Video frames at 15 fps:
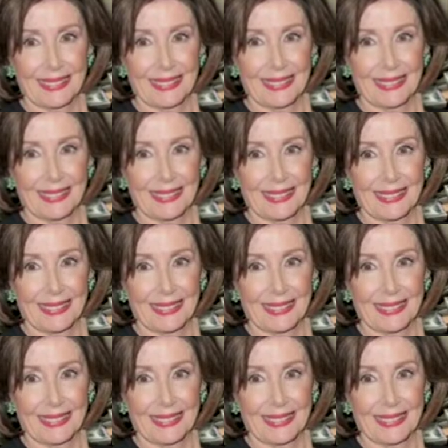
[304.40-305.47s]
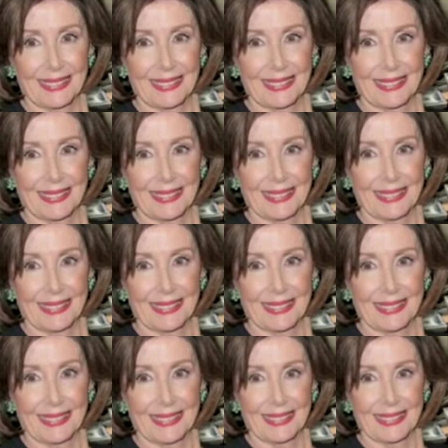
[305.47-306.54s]

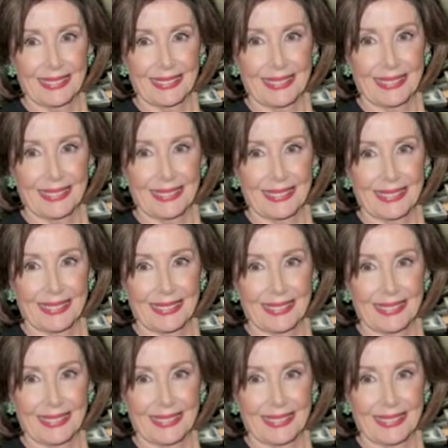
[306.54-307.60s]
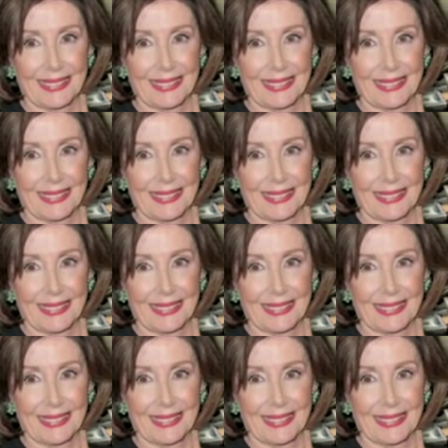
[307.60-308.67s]

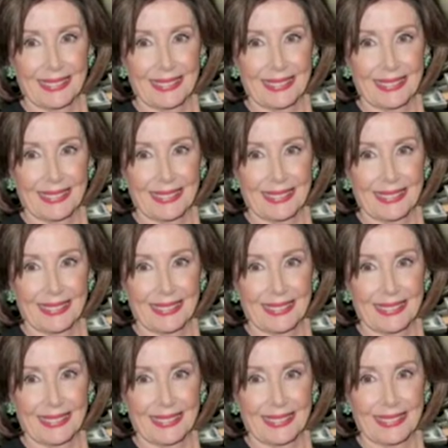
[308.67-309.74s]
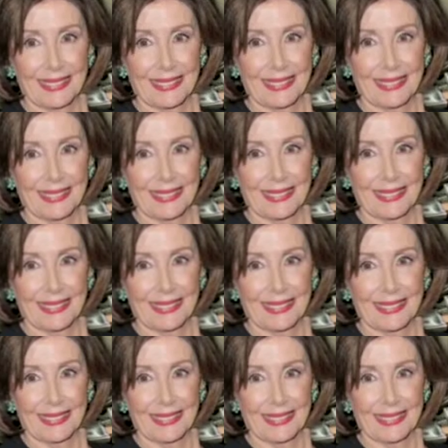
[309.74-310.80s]

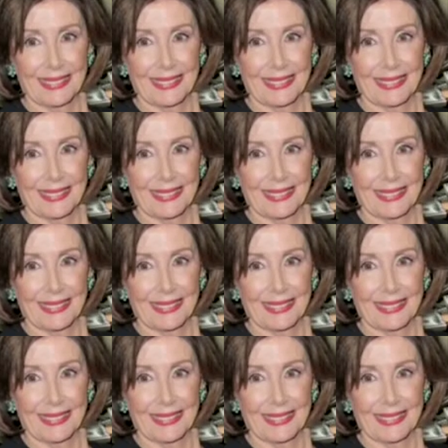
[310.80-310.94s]
(not speaking)